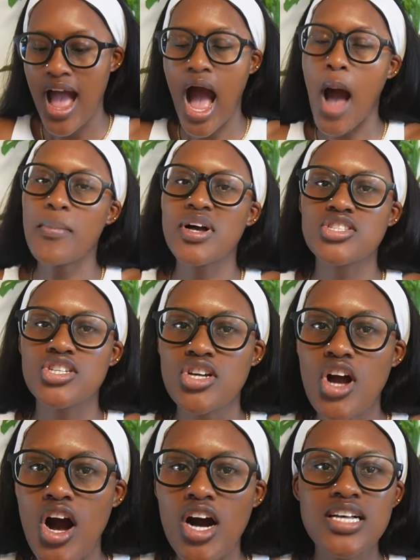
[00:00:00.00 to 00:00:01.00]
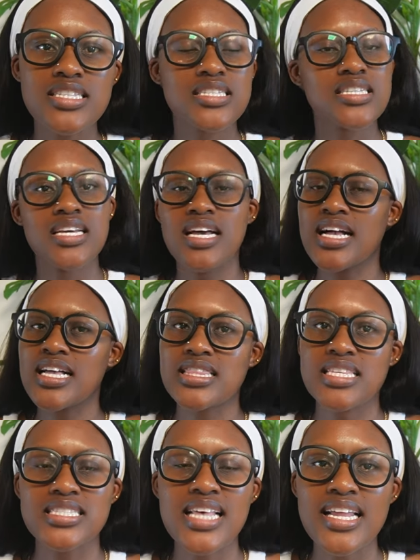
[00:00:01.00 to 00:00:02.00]
how much it cost,
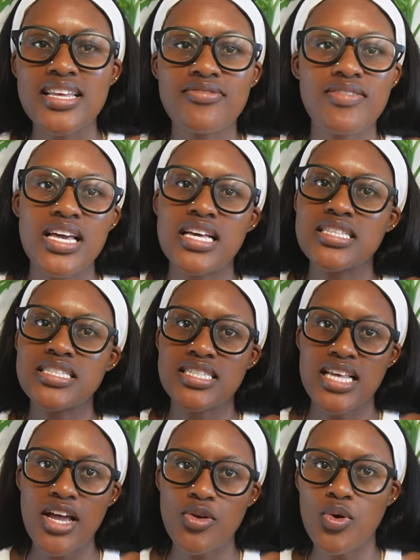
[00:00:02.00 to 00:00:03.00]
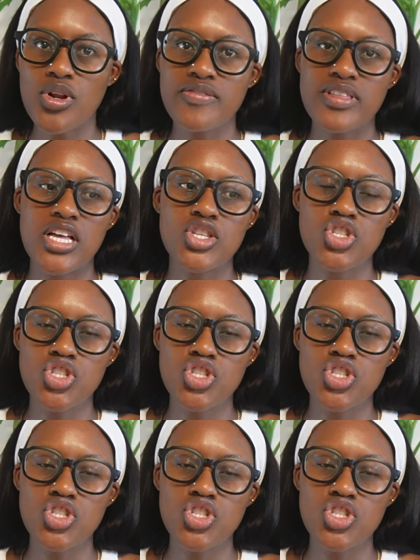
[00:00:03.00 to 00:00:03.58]
the side effects, and all of that.